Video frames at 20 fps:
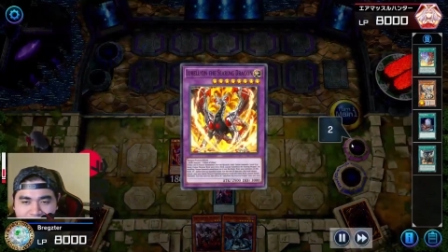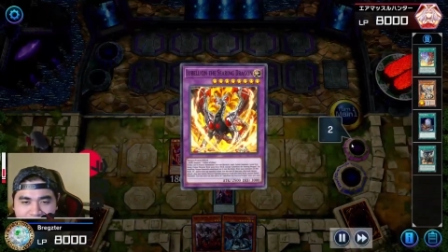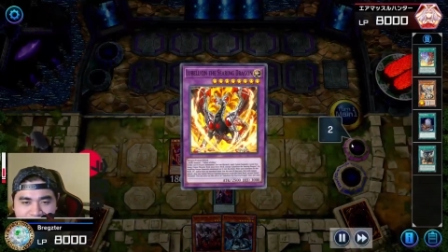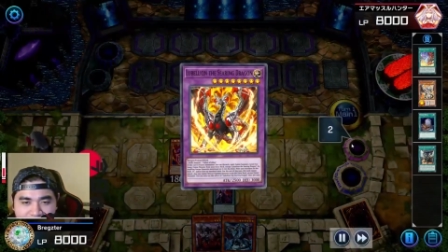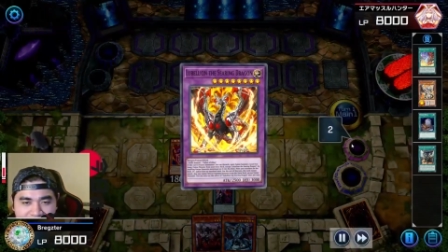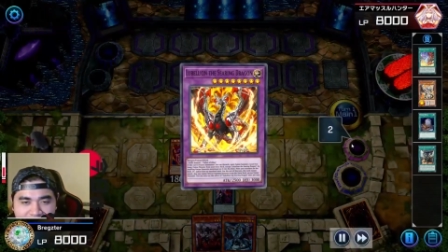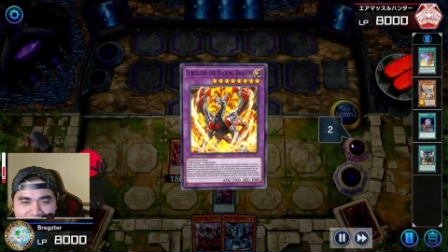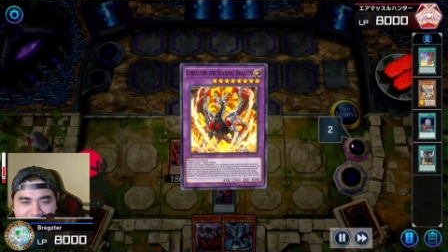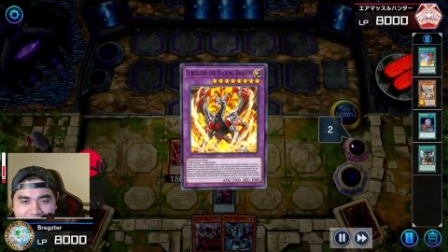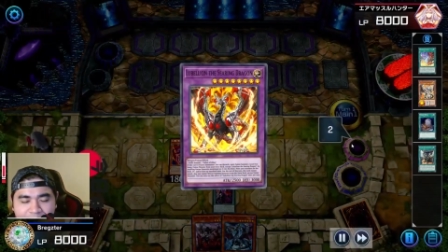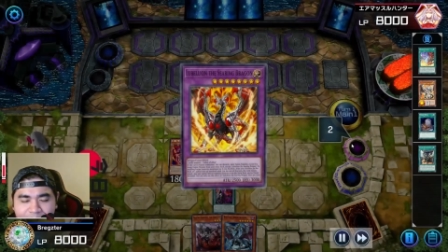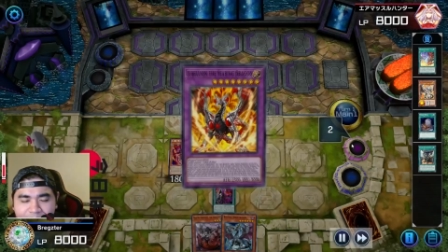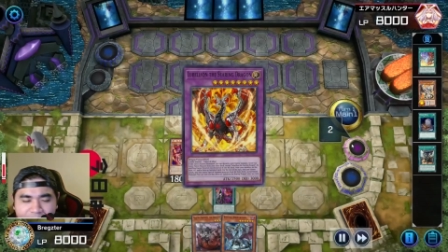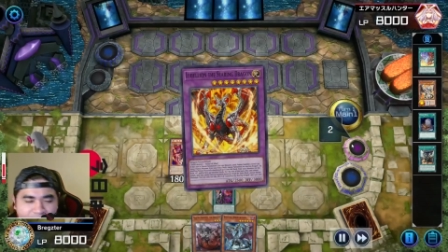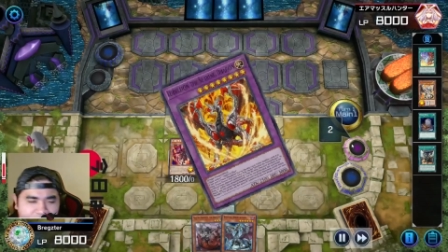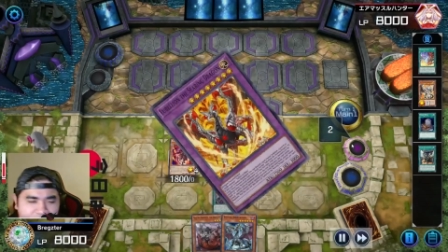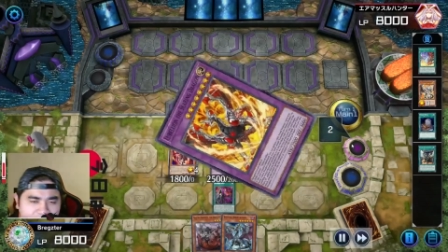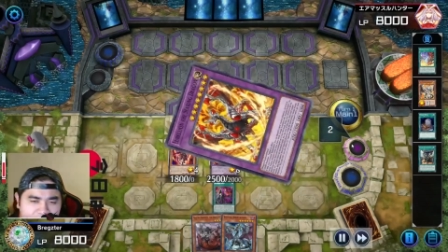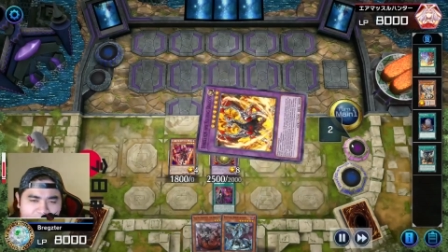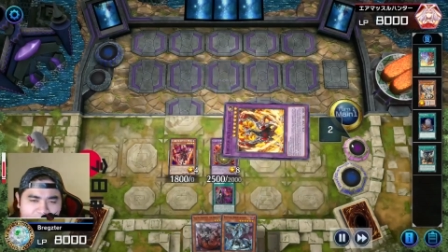yeah,
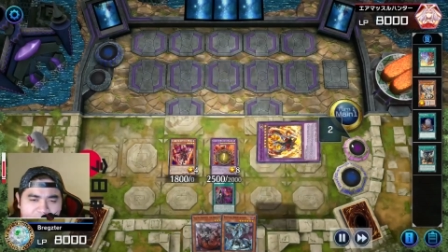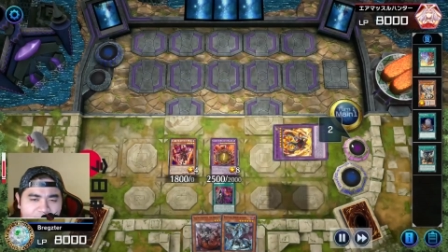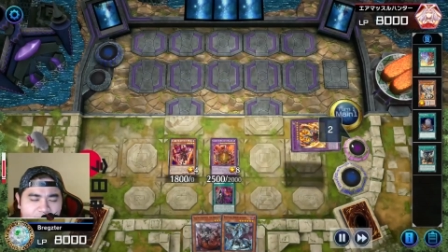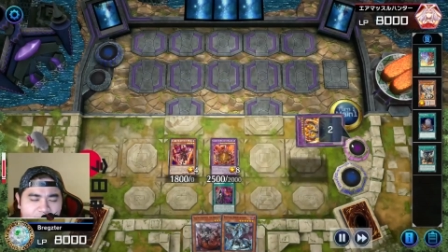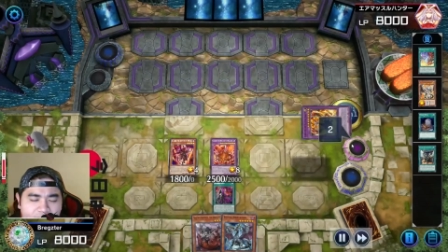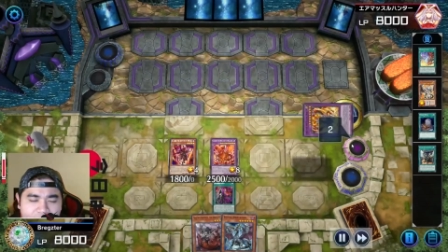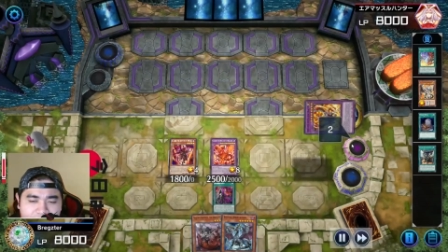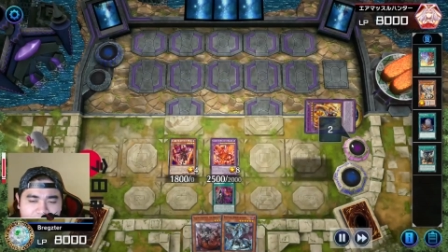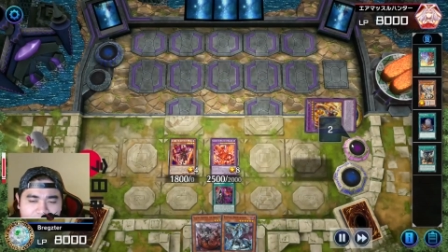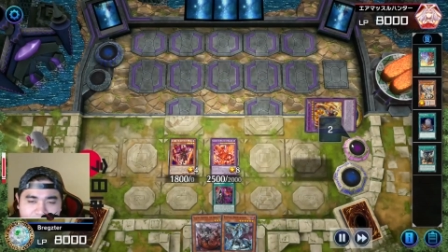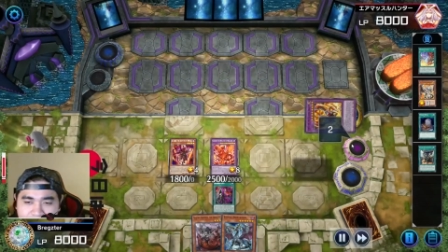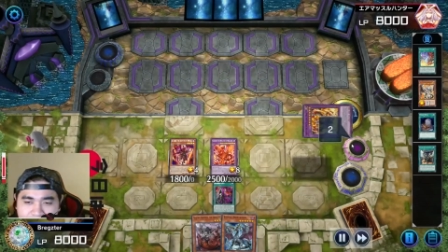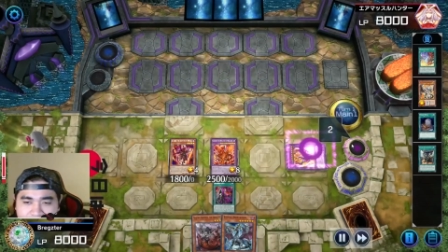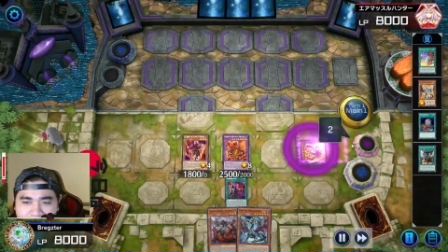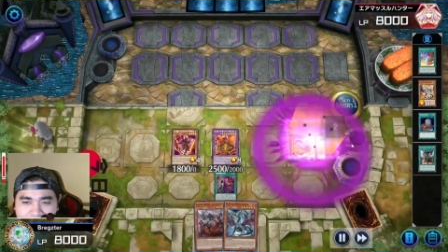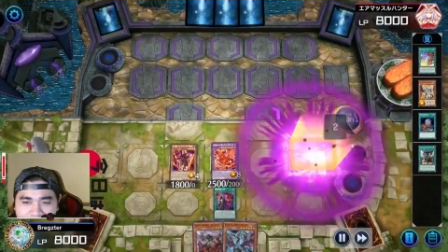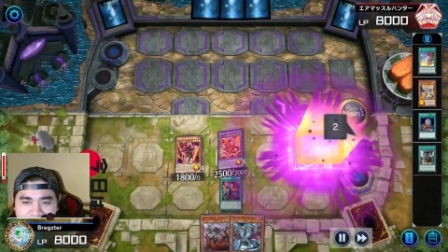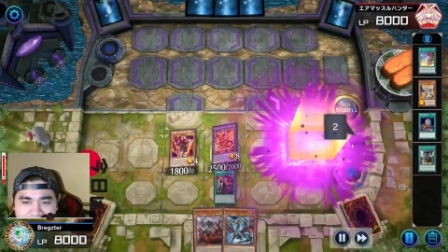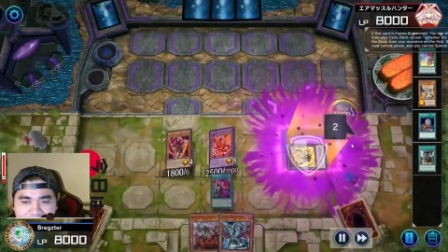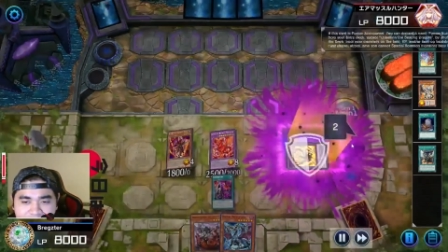nevertheless,
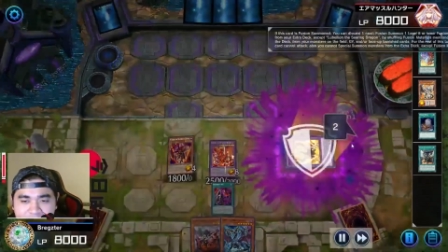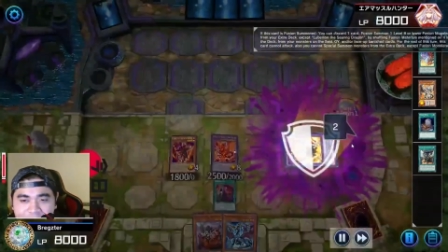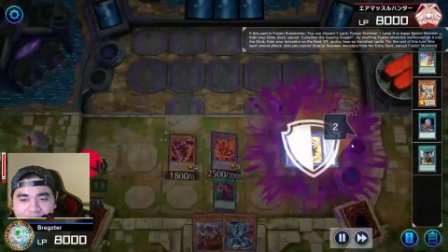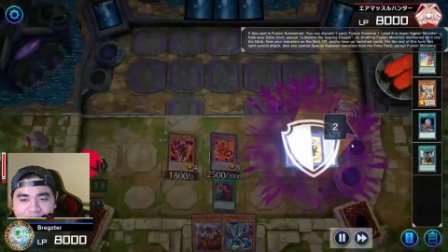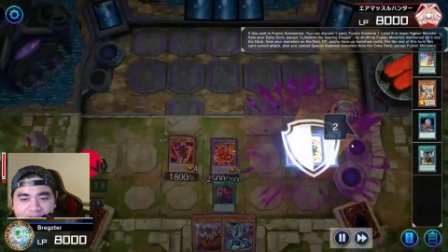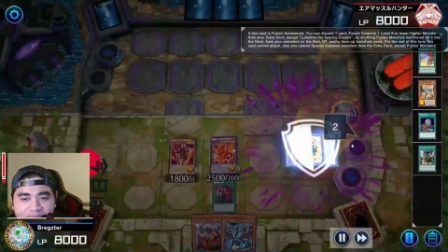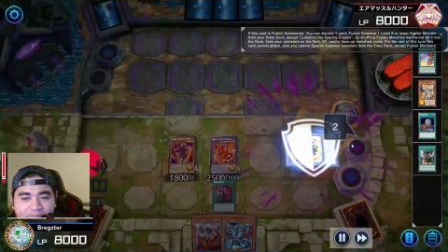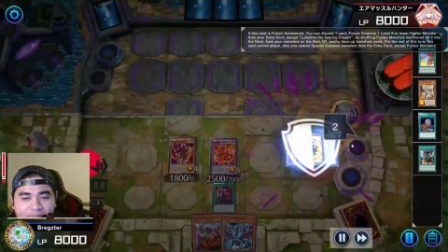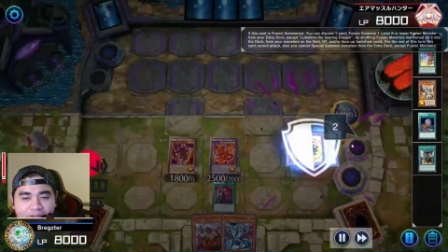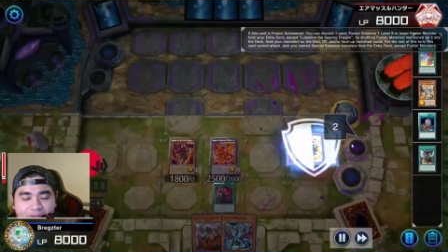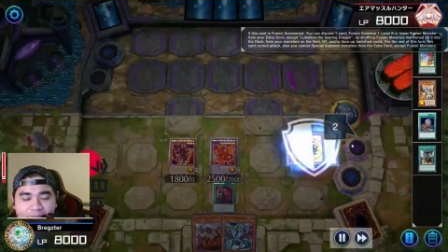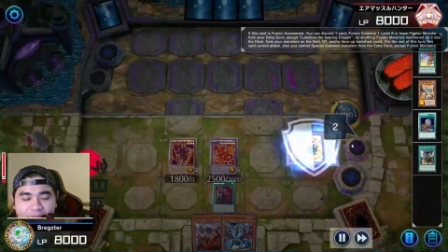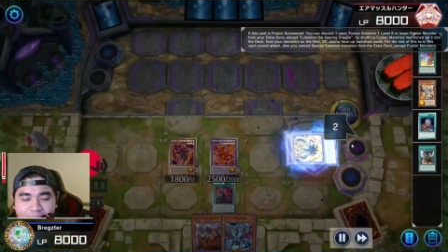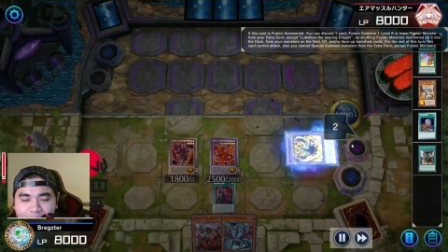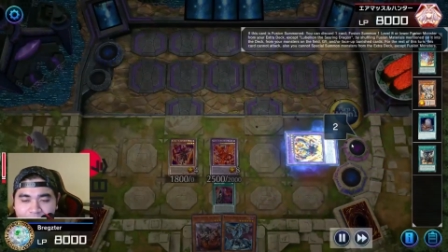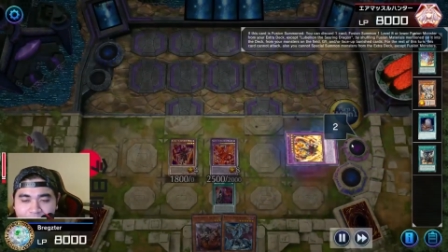it's perfectly fine.